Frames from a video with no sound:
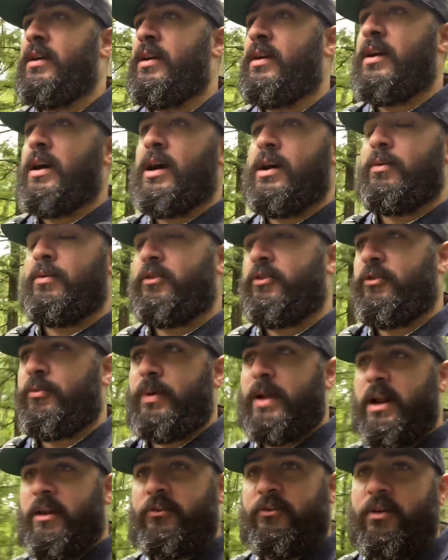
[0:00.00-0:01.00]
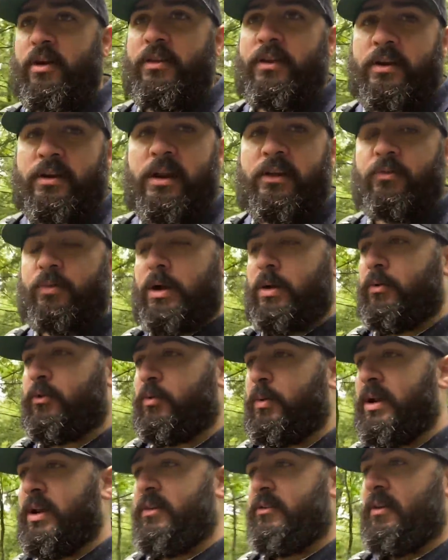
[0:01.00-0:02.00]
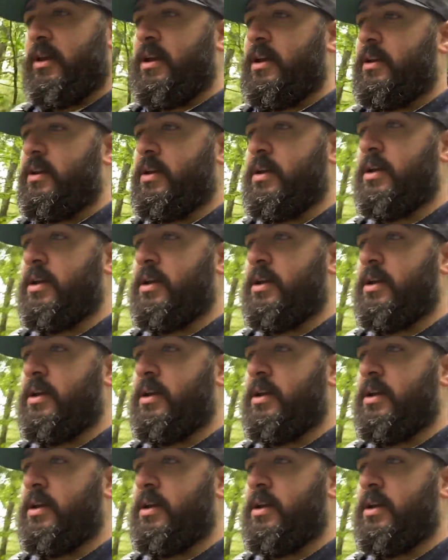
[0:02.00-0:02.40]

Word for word: uh, which is what I saw there. That's what I was witnessing